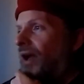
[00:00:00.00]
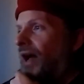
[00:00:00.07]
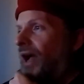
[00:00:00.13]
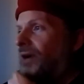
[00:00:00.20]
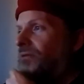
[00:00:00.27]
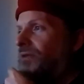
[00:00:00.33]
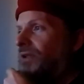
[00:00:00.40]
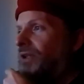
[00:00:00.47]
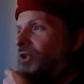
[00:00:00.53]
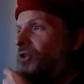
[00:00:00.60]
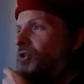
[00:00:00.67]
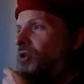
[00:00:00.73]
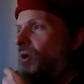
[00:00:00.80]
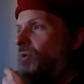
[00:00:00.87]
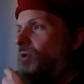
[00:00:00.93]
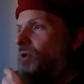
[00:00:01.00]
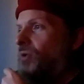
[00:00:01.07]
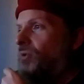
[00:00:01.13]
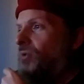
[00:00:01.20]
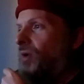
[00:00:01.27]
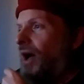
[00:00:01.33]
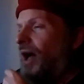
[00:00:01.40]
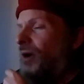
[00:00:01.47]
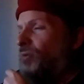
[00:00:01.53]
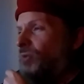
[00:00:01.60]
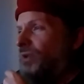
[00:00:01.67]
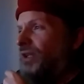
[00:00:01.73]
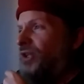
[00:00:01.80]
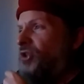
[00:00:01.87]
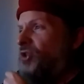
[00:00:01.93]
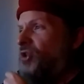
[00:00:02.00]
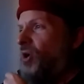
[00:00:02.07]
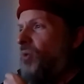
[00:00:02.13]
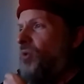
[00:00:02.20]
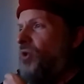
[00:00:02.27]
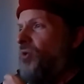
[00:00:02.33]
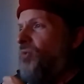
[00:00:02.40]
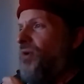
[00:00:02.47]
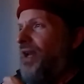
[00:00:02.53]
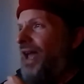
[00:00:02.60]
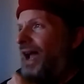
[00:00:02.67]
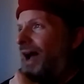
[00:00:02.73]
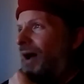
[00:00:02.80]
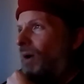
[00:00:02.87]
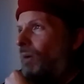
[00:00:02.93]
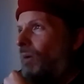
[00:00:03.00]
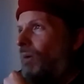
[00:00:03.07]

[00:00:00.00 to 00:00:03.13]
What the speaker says: I'll really show you now.